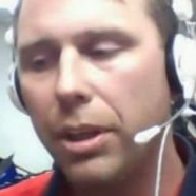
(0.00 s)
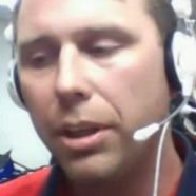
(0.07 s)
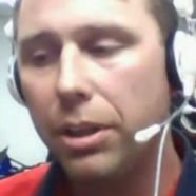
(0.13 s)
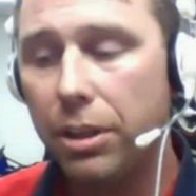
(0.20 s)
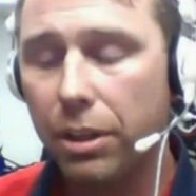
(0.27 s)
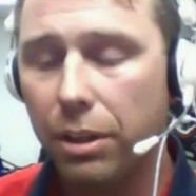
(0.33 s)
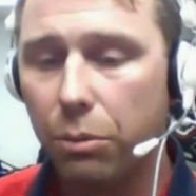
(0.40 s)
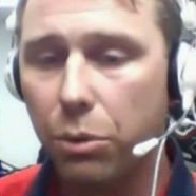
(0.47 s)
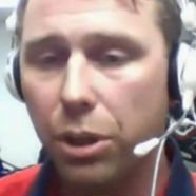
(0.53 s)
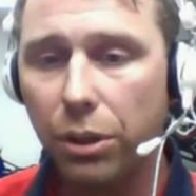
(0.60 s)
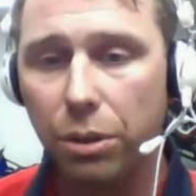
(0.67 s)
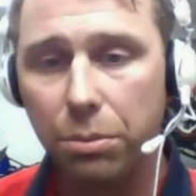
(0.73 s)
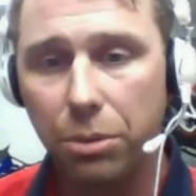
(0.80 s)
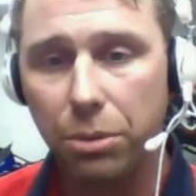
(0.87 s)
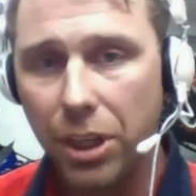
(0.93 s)
You're going to want to
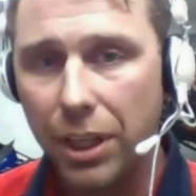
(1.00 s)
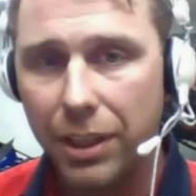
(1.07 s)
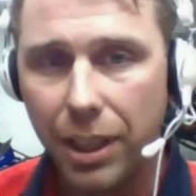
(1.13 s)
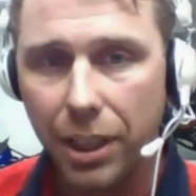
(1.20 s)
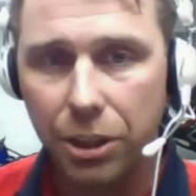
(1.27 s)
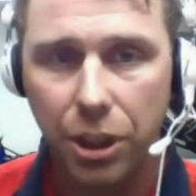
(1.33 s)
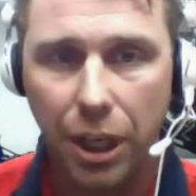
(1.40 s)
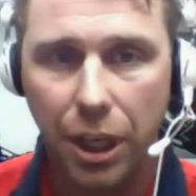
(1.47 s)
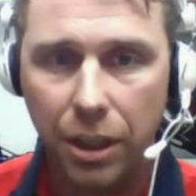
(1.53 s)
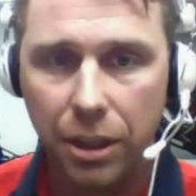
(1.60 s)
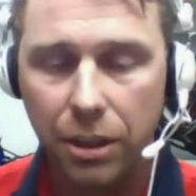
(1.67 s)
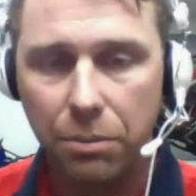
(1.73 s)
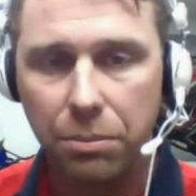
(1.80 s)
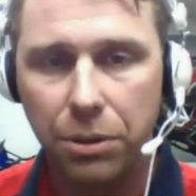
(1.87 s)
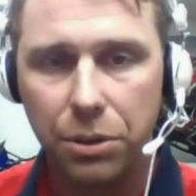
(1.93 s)
lubricate that
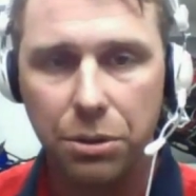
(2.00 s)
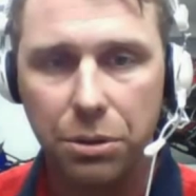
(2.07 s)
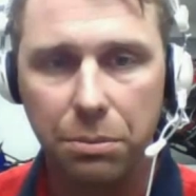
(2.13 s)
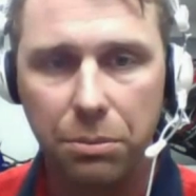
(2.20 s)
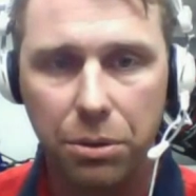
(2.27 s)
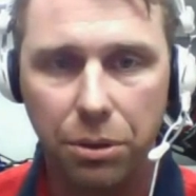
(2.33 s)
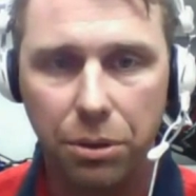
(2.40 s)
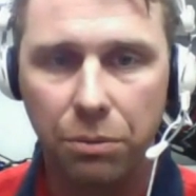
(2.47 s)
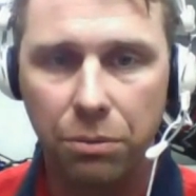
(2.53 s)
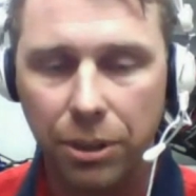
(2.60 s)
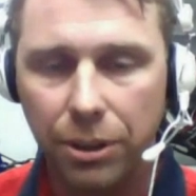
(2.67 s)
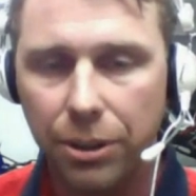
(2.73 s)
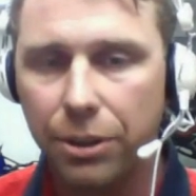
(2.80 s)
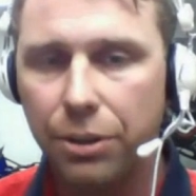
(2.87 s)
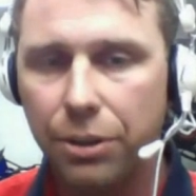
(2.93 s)
chain and put some sort of
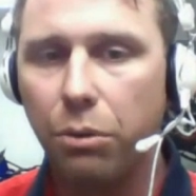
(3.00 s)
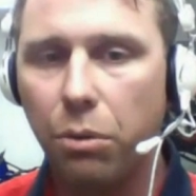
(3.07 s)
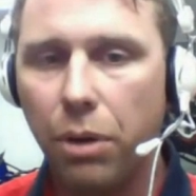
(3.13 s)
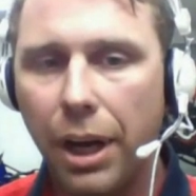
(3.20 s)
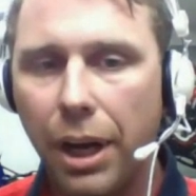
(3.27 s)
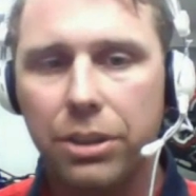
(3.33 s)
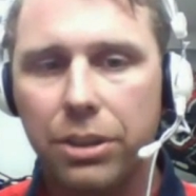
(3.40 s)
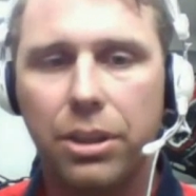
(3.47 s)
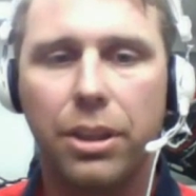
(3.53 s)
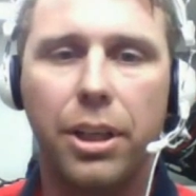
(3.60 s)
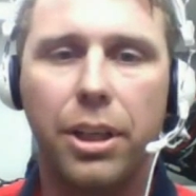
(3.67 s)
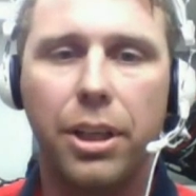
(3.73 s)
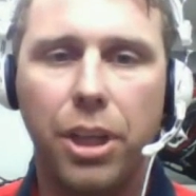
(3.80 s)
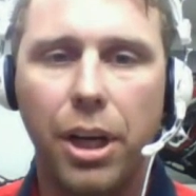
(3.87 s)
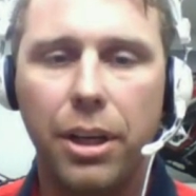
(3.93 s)
really good wax on
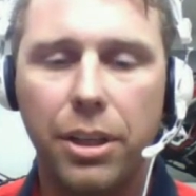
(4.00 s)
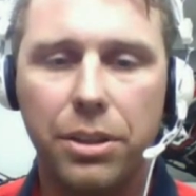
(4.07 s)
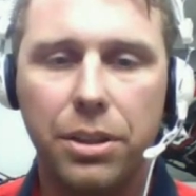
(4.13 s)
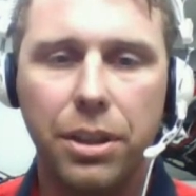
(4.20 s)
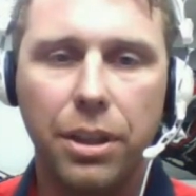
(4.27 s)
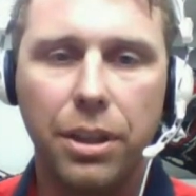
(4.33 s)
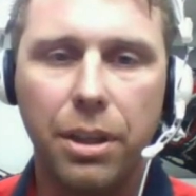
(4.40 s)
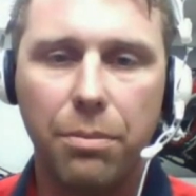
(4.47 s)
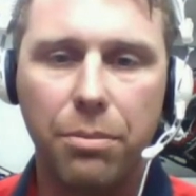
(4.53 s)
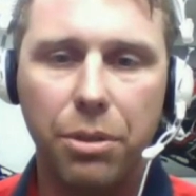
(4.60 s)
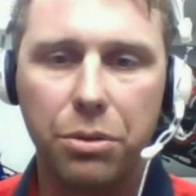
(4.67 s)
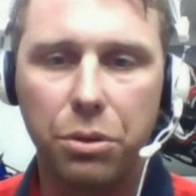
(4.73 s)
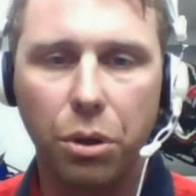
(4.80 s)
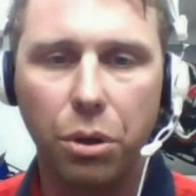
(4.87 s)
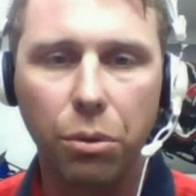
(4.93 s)
that chain. That's going to keep
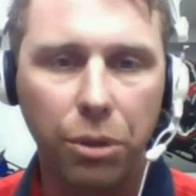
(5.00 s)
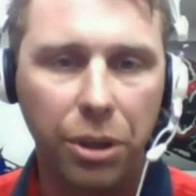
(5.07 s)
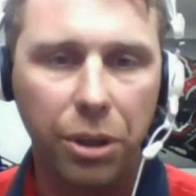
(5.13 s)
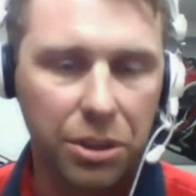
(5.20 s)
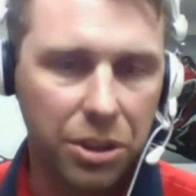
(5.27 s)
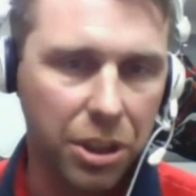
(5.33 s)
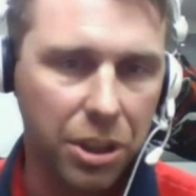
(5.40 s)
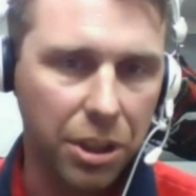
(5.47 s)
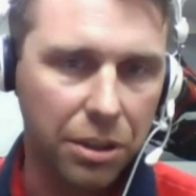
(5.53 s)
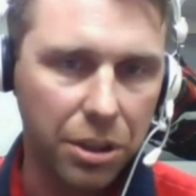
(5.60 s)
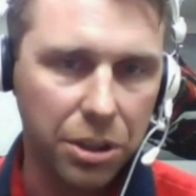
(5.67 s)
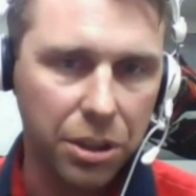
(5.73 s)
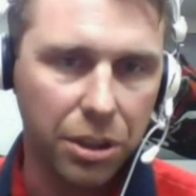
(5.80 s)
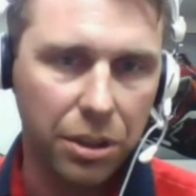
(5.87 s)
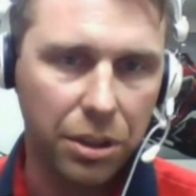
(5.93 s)
those O-rings
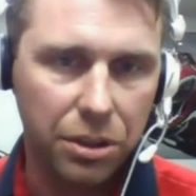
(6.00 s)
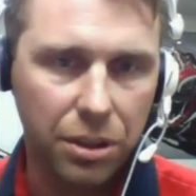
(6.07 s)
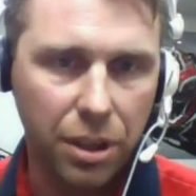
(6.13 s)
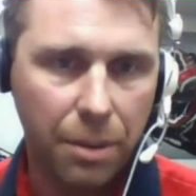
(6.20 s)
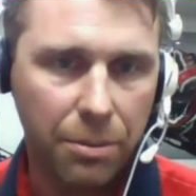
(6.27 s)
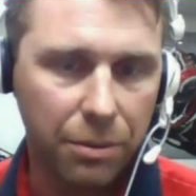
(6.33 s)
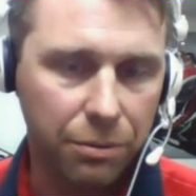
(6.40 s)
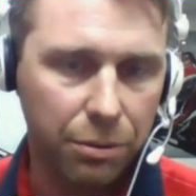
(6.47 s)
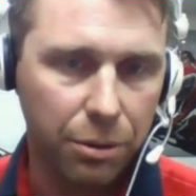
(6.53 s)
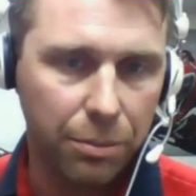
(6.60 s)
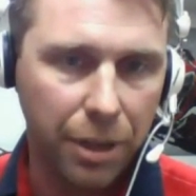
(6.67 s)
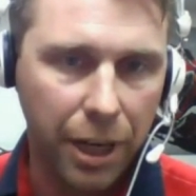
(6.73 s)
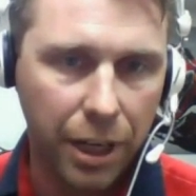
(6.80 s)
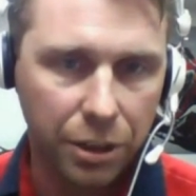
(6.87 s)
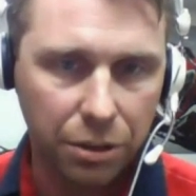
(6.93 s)
conditioned and stop them from
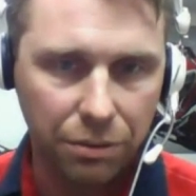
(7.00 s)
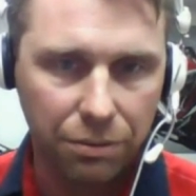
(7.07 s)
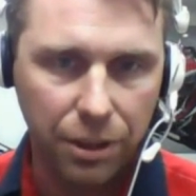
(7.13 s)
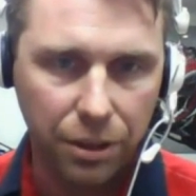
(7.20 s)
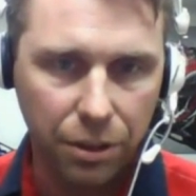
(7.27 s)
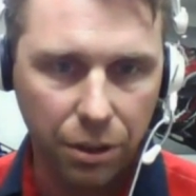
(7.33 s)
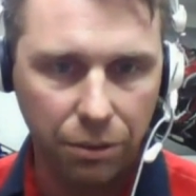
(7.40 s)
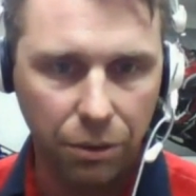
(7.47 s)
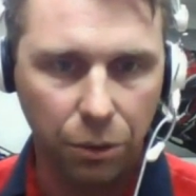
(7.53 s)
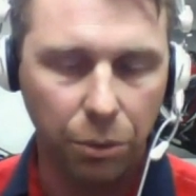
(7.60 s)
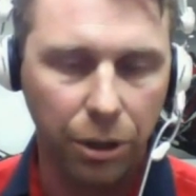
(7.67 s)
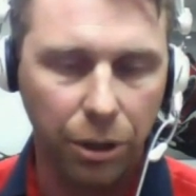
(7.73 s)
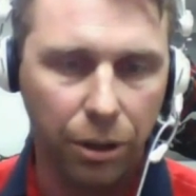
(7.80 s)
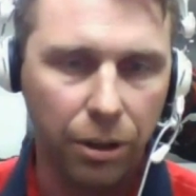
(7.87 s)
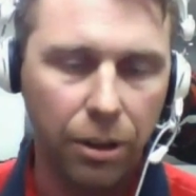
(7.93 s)
atrophying over the
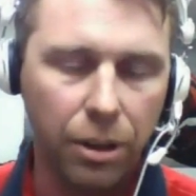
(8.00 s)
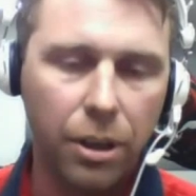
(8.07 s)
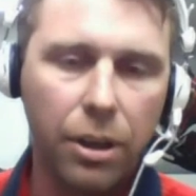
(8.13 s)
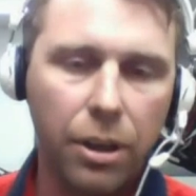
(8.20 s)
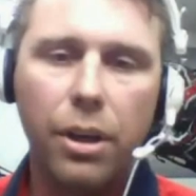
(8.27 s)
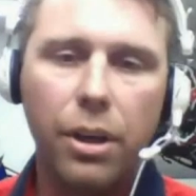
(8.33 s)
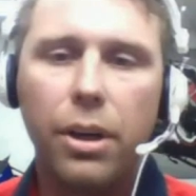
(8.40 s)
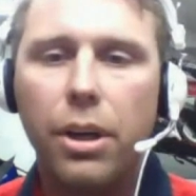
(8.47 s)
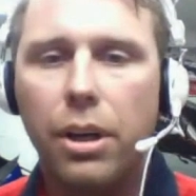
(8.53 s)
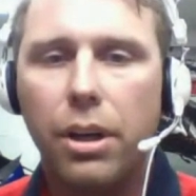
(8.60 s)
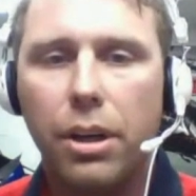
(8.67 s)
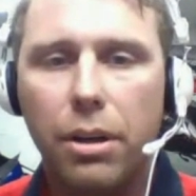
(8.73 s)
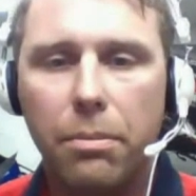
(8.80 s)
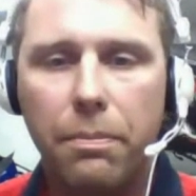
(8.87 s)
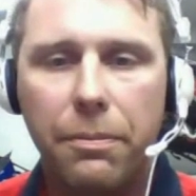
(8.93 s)
winter.
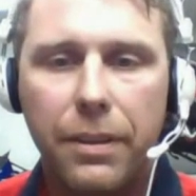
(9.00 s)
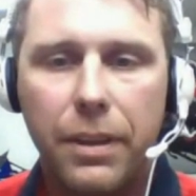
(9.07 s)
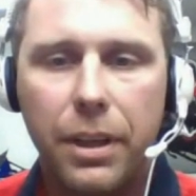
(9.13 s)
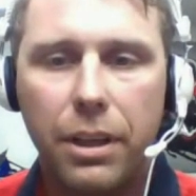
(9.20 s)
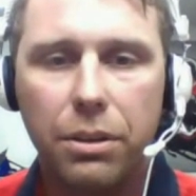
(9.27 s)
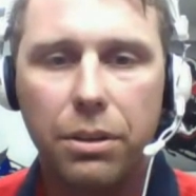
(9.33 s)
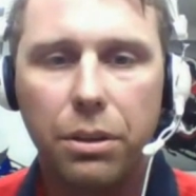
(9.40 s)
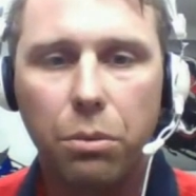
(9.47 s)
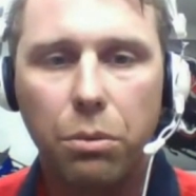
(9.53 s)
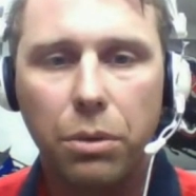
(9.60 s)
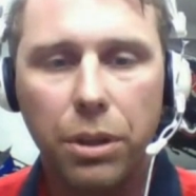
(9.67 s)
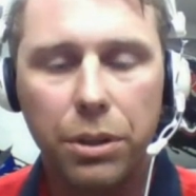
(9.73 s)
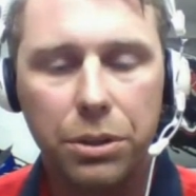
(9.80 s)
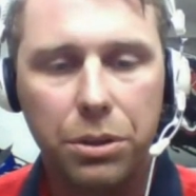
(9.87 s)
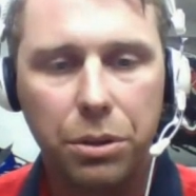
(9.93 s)
Then you're going
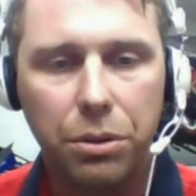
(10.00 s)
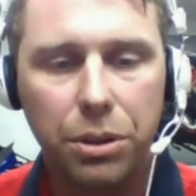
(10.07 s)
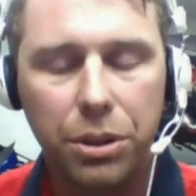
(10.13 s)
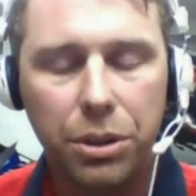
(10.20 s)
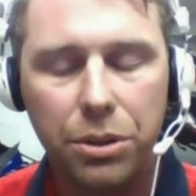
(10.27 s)
to want to.